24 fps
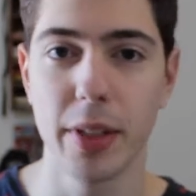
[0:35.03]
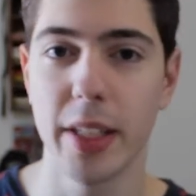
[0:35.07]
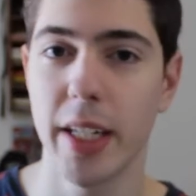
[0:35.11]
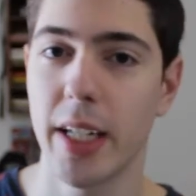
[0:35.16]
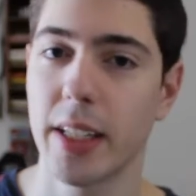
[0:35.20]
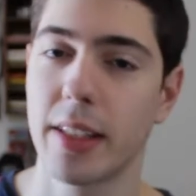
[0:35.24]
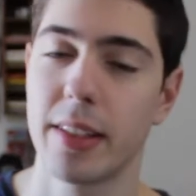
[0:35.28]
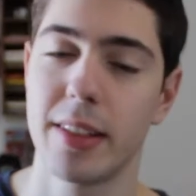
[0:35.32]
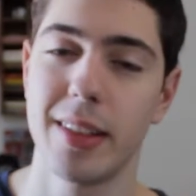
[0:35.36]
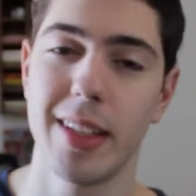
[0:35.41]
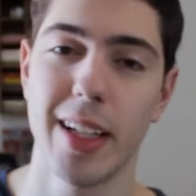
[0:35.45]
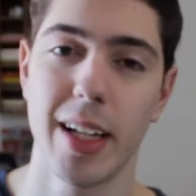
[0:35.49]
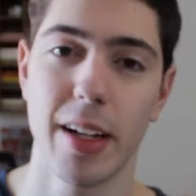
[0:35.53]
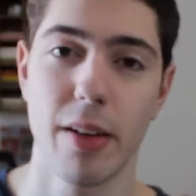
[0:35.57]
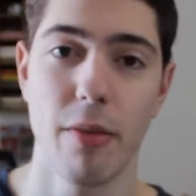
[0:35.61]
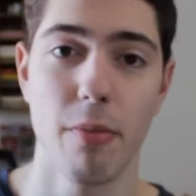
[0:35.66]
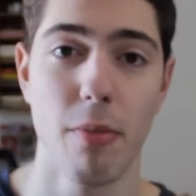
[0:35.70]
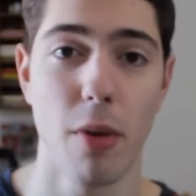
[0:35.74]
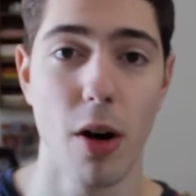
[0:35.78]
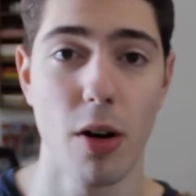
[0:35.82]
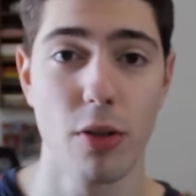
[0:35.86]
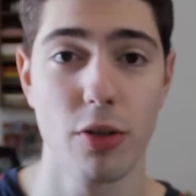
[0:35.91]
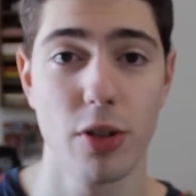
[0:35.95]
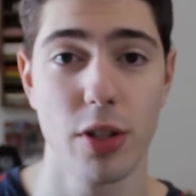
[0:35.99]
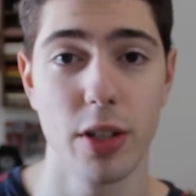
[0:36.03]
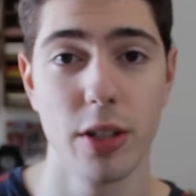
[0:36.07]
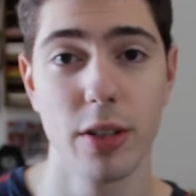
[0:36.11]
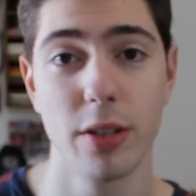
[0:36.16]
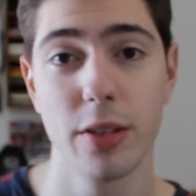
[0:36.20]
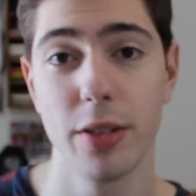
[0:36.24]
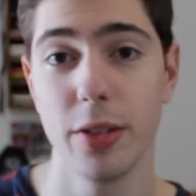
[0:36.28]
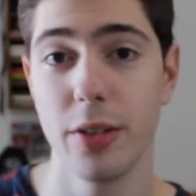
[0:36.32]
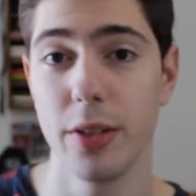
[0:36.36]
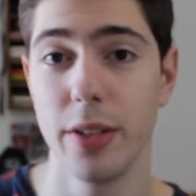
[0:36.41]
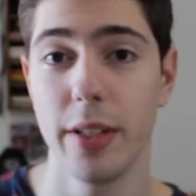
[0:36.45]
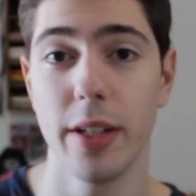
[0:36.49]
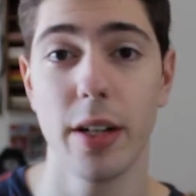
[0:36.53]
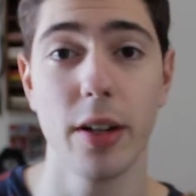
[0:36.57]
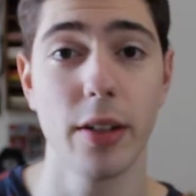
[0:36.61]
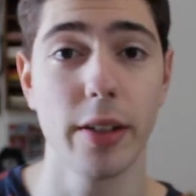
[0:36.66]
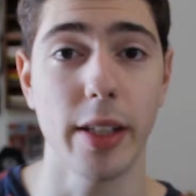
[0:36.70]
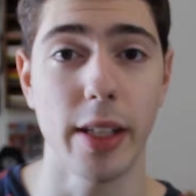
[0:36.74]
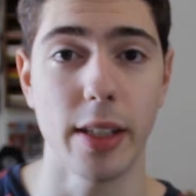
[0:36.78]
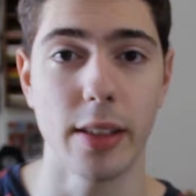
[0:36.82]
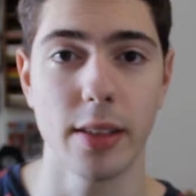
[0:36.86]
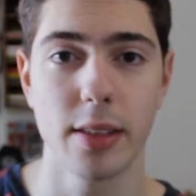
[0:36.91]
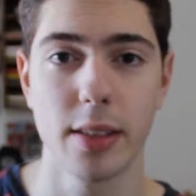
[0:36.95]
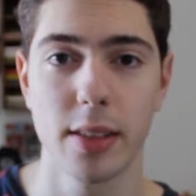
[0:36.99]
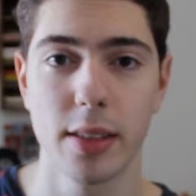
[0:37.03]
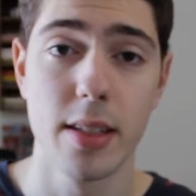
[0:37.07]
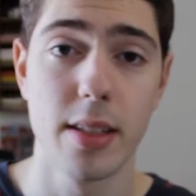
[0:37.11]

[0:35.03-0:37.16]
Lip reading: get their emotion to the audience.